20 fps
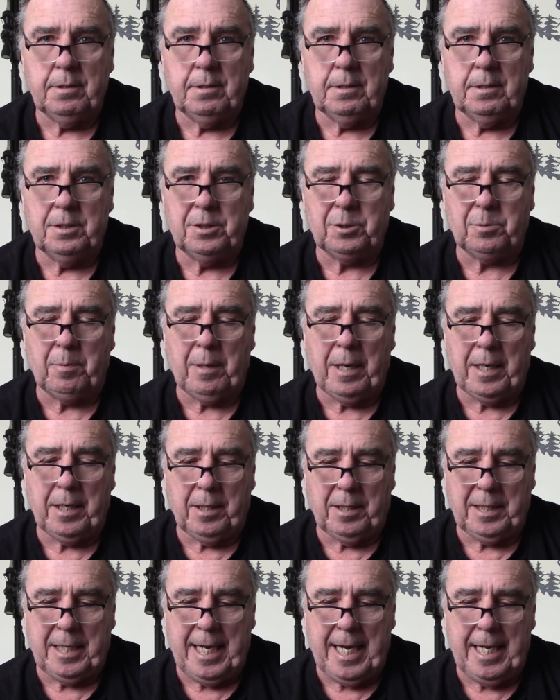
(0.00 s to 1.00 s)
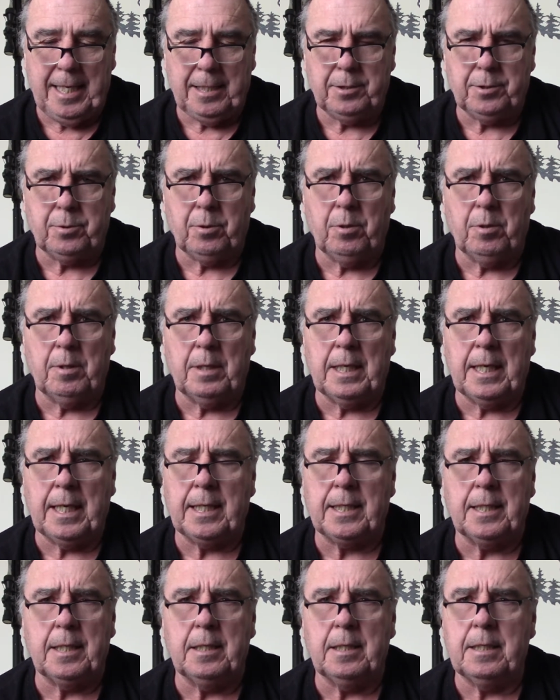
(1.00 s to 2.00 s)
spread on the head. So like
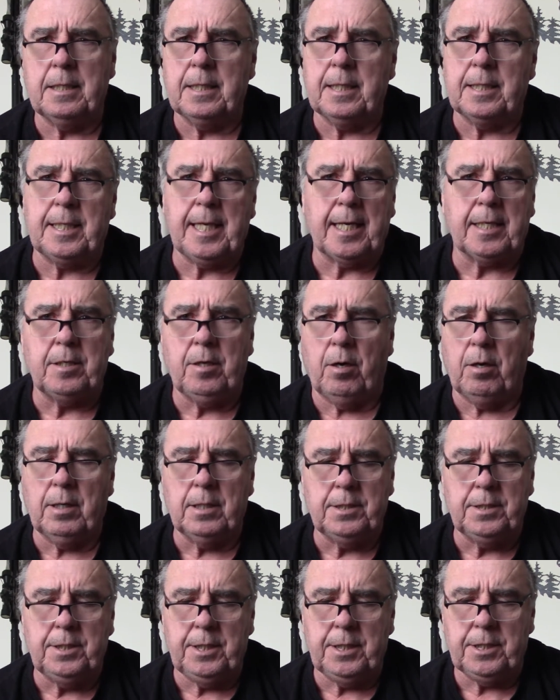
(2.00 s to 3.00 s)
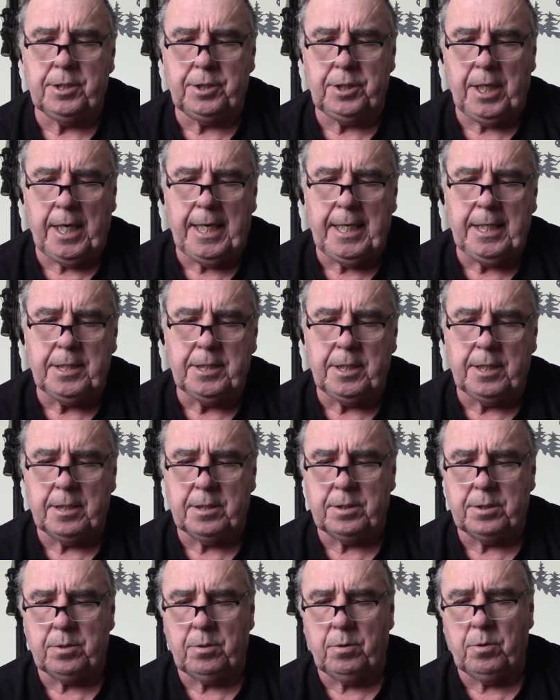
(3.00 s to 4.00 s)
the technology is changing
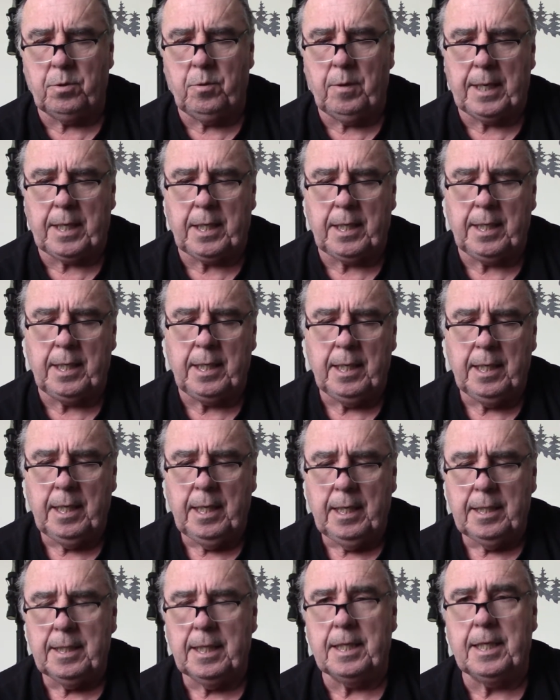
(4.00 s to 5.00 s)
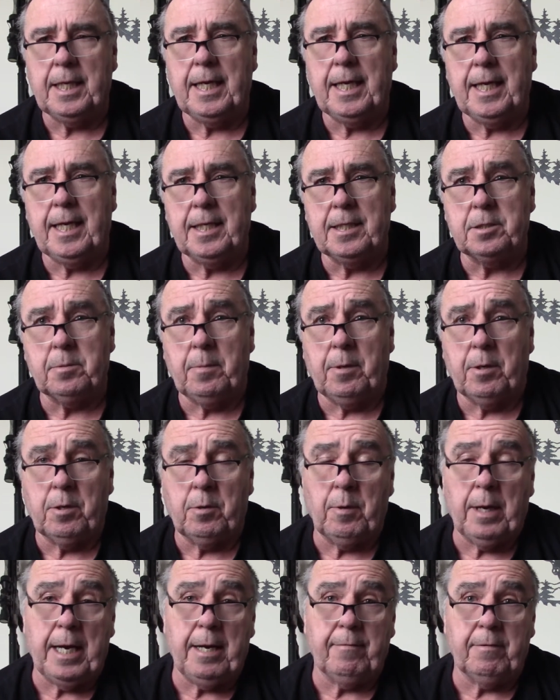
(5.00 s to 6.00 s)
so quickly. The thing is about a
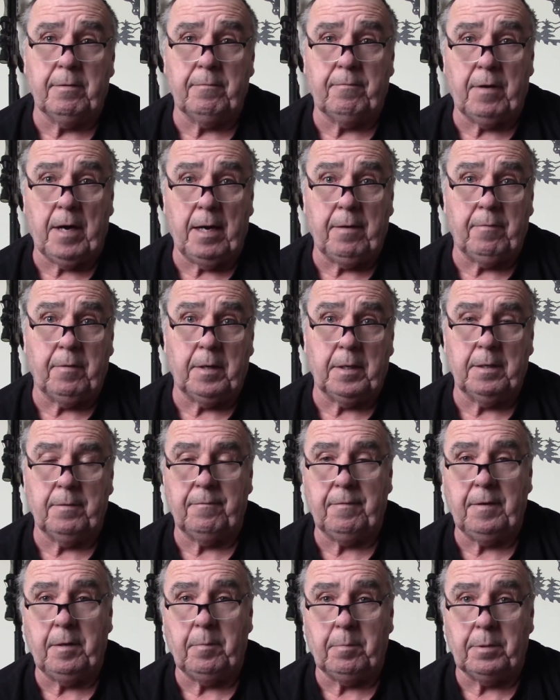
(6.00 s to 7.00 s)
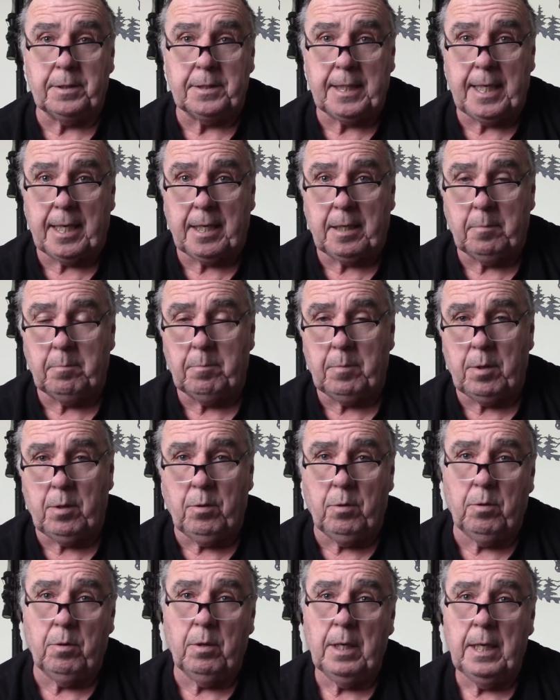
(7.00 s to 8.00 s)
Raven 500 feet per second
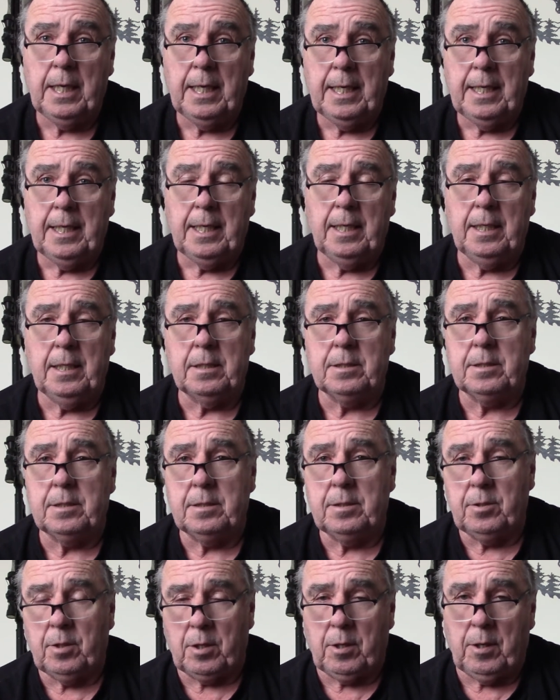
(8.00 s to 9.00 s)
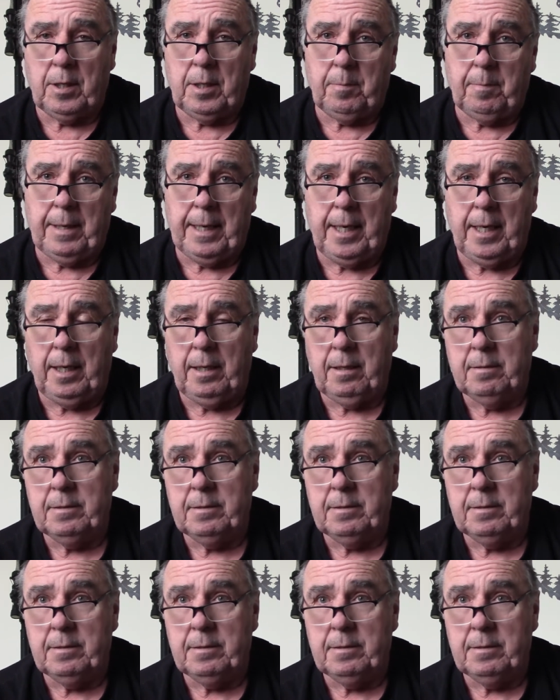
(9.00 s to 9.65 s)
bow is you're going to pay